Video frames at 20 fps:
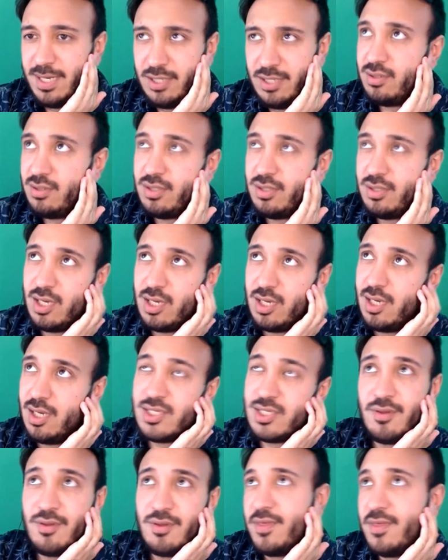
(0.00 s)
You can only
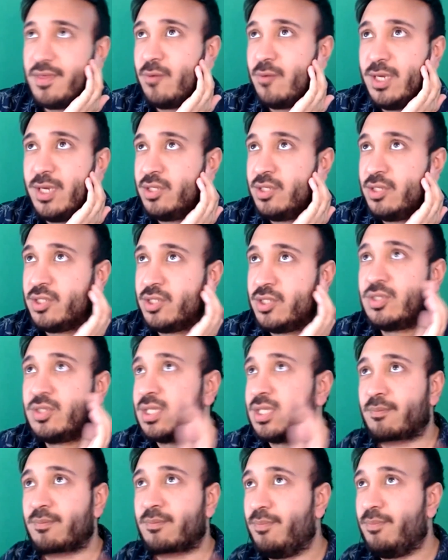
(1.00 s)
do a thing where you do
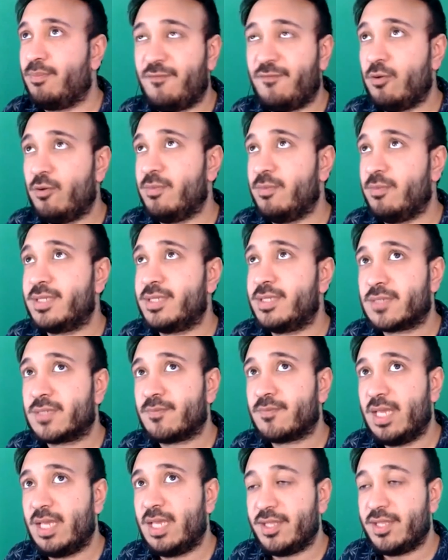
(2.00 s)
some performance,
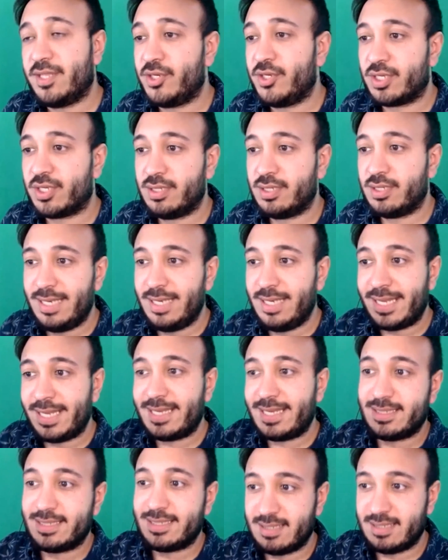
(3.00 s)
and then you can
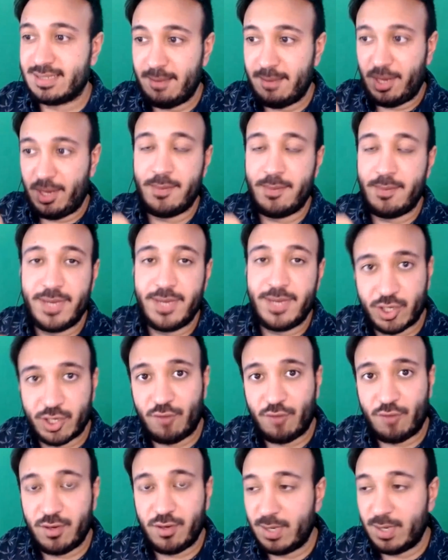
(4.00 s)
link it to that Buy Me a
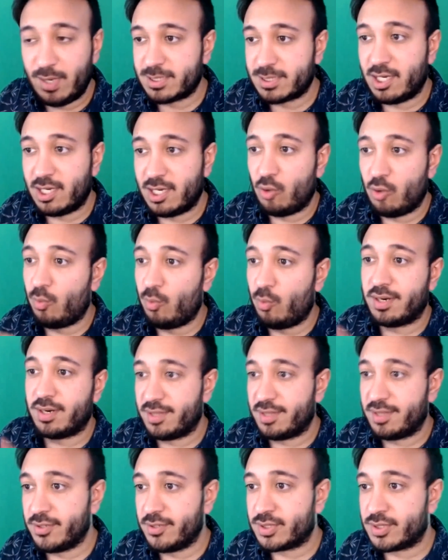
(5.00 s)
Coffee website or one of
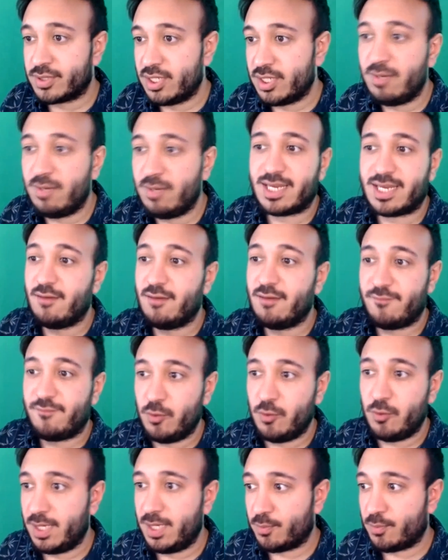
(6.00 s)
those, and you might get a few
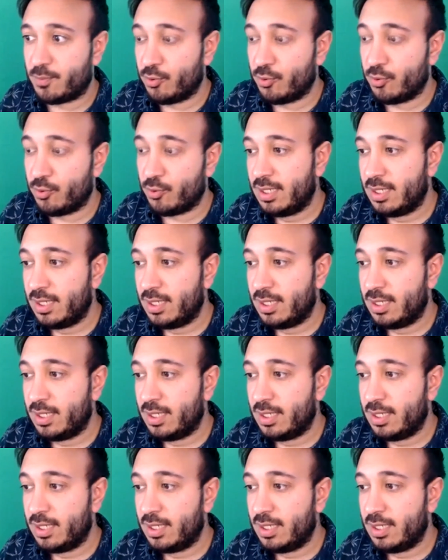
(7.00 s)
people.